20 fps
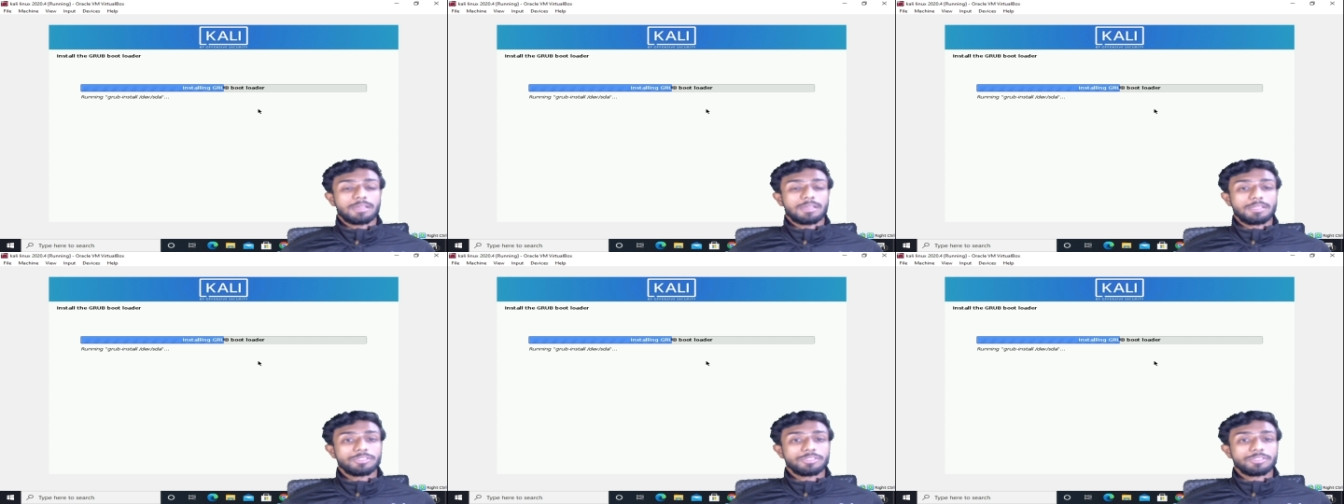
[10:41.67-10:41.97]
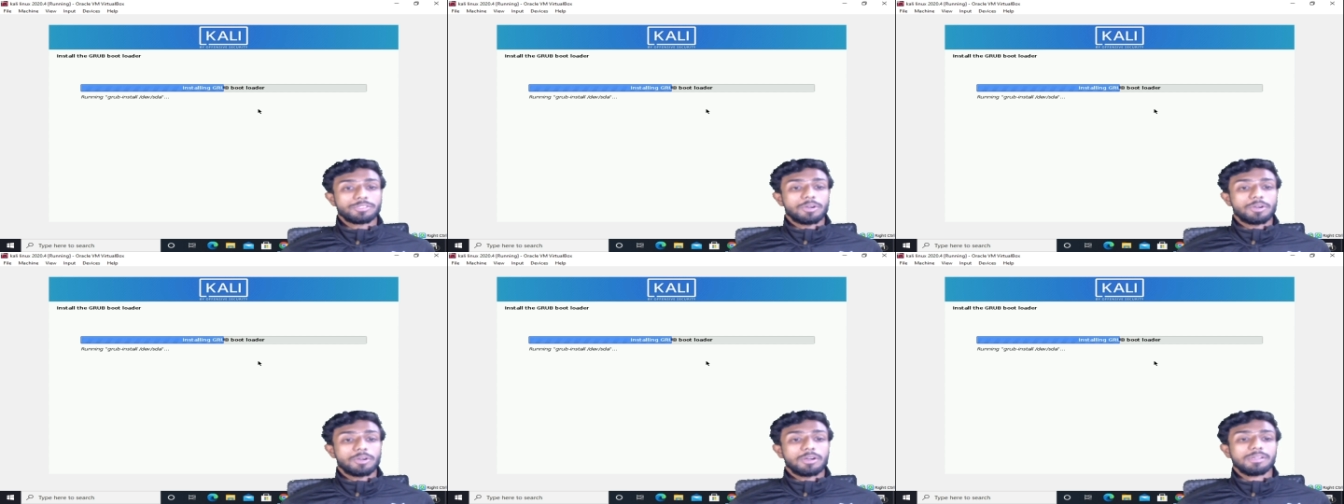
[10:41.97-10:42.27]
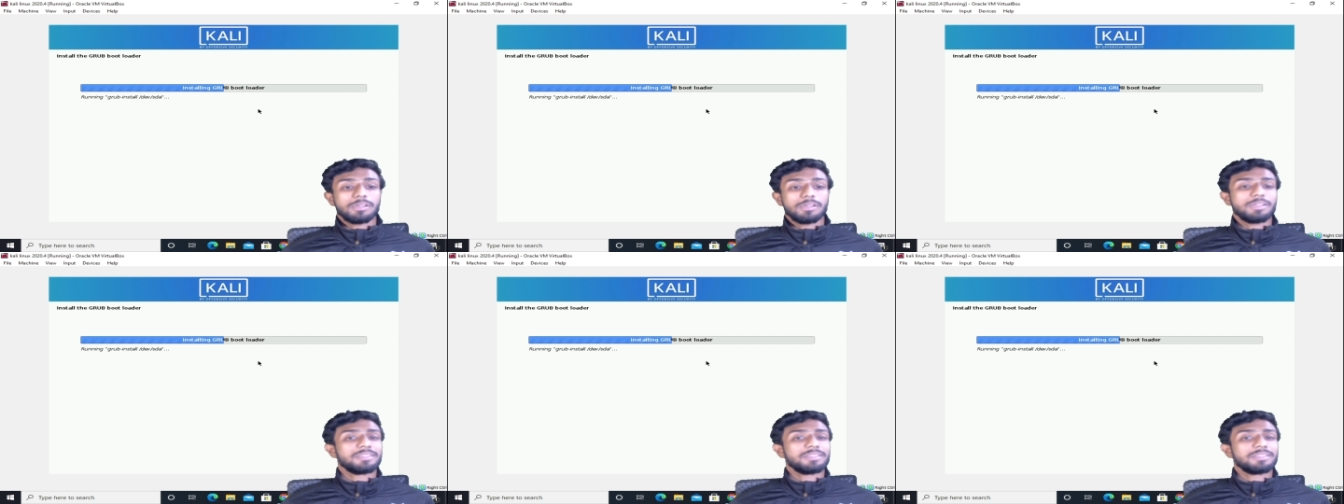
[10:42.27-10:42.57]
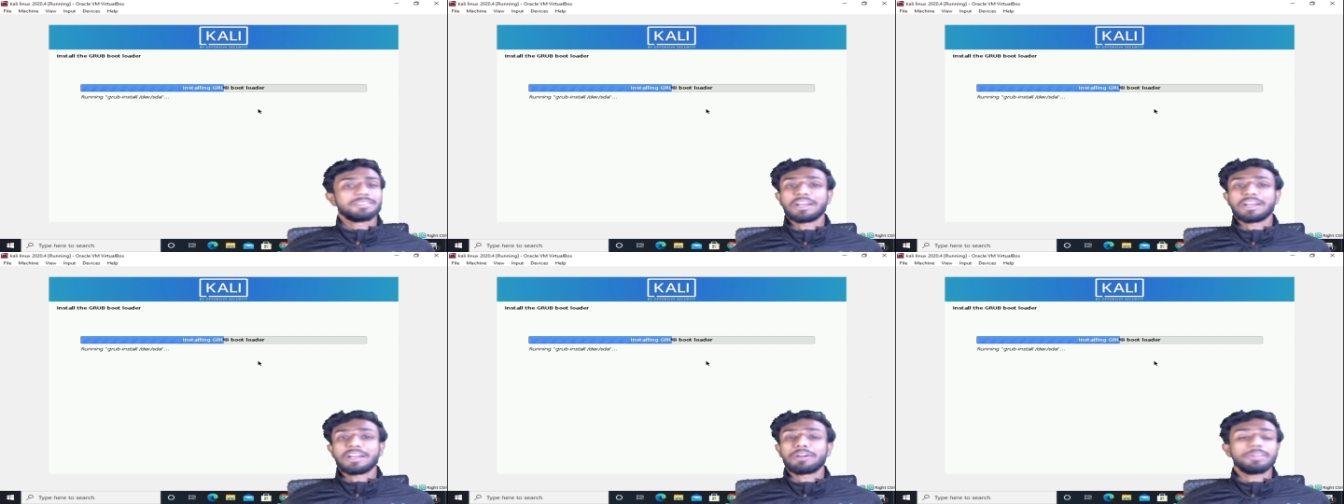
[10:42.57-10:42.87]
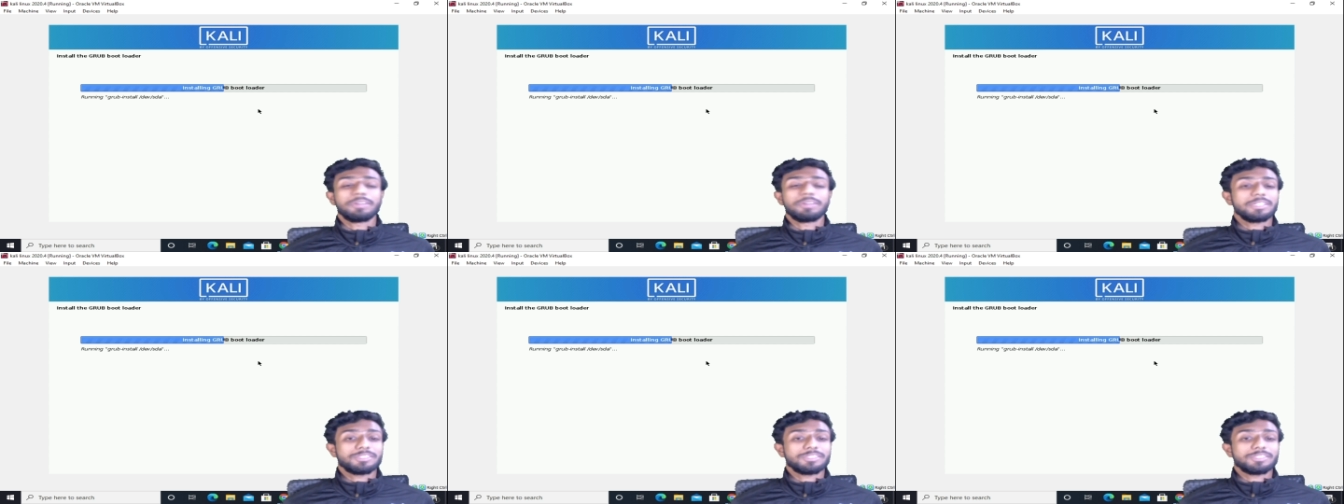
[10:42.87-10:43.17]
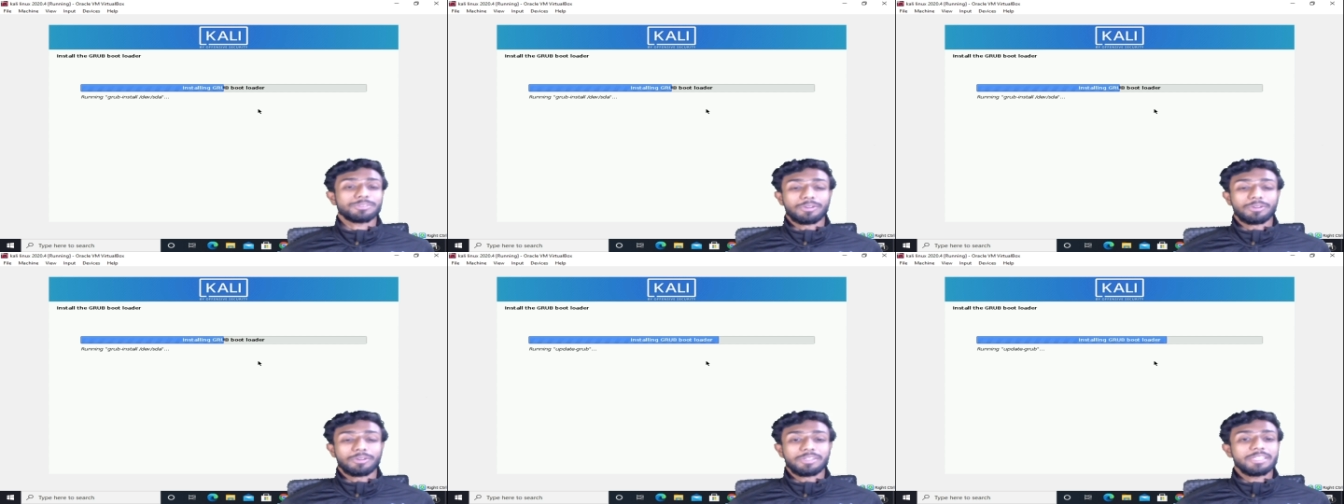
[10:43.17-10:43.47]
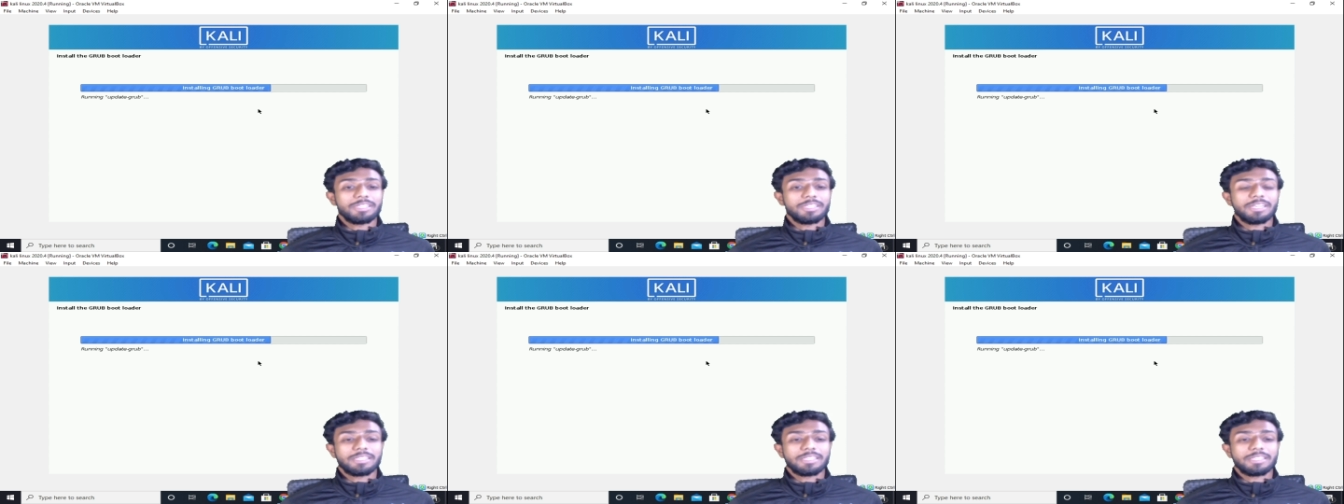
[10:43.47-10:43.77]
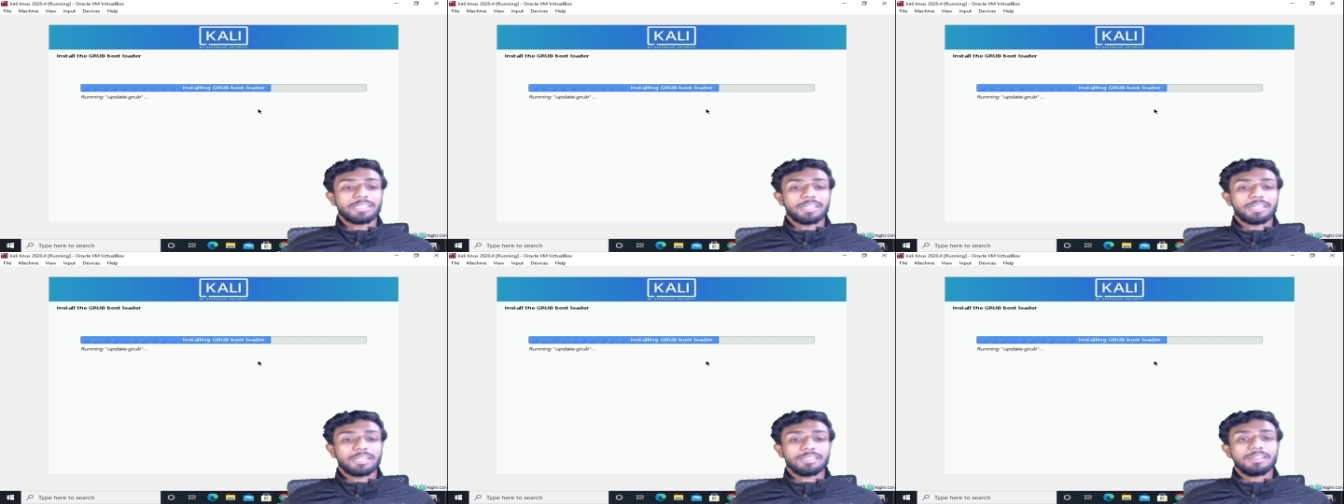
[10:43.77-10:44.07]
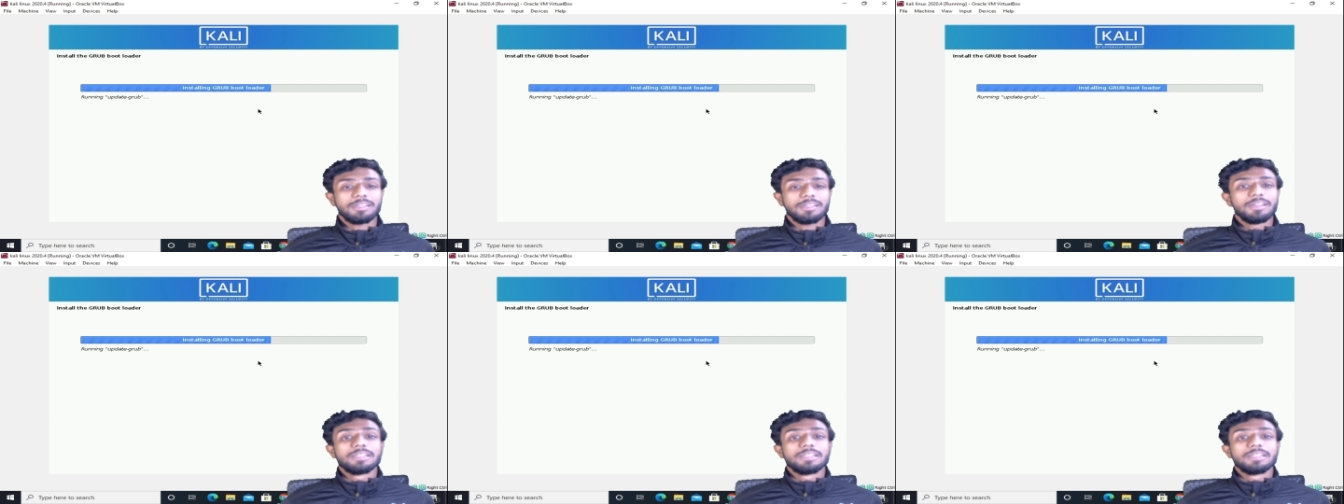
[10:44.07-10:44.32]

installed now it's already done